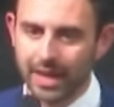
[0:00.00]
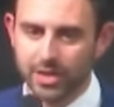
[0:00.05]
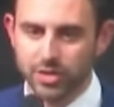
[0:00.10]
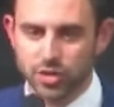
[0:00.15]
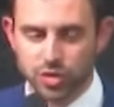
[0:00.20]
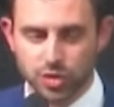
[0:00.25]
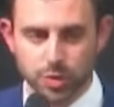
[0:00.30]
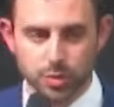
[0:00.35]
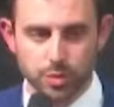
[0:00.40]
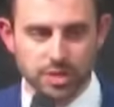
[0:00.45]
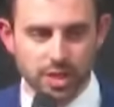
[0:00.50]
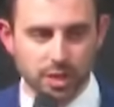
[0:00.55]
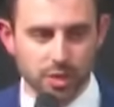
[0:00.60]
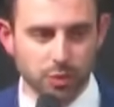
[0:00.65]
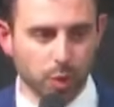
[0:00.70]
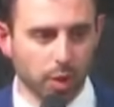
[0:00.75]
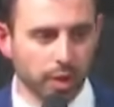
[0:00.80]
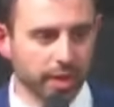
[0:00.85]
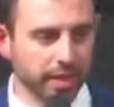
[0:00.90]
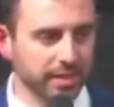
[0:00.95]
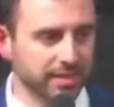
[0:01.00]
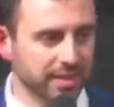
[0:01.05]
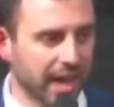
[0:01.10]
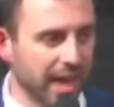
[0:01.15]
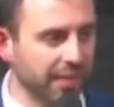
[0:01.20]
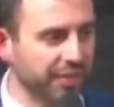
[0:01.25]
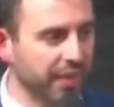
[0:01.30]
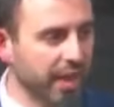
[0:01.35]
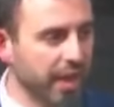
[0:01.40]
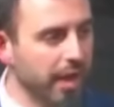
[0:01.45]
is shooting rockets
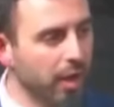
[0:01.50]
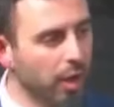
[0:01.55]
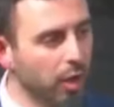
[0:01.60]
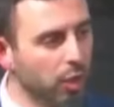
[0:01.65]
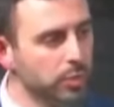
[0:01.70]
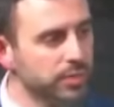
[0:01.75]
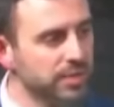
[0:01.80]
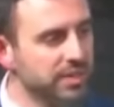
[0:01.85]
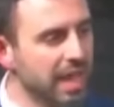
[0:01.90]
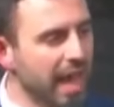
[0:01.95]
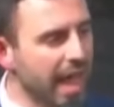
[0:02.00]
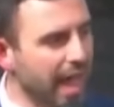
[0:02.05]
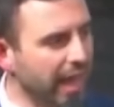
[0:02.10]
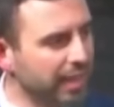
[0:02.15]
at their homes